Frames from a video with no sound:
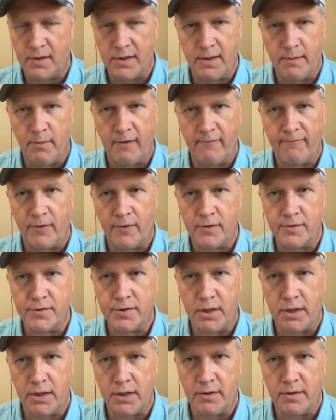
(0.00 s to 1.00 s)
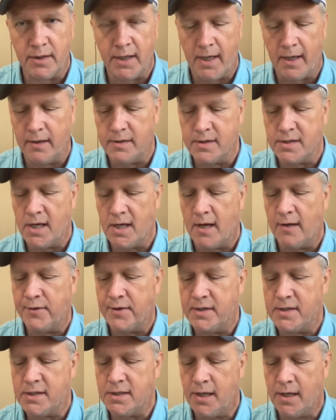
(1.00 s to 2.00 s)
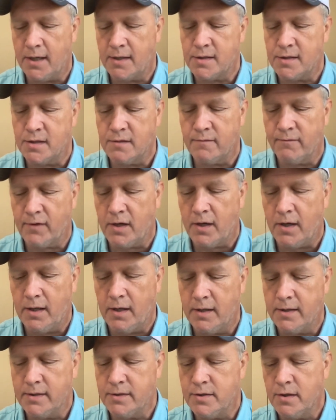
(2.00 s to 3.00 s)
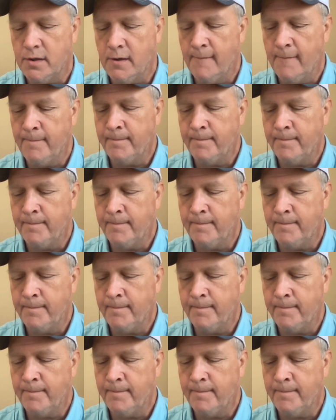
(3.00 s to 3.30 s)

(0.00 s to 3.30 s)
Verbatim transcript: I did my first year down in Southeast Texas of college.